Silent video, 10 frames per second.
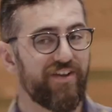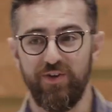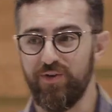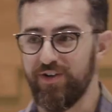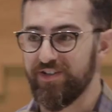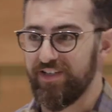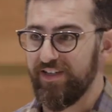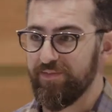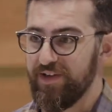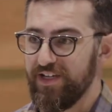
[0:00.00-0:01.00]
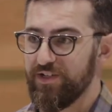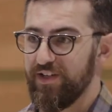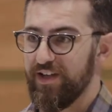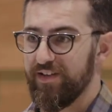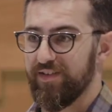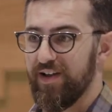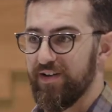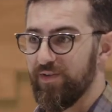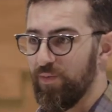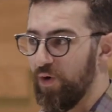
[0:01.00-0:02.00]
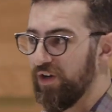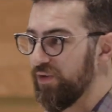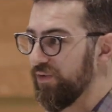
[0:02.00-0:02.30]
You and your team each get assigned 1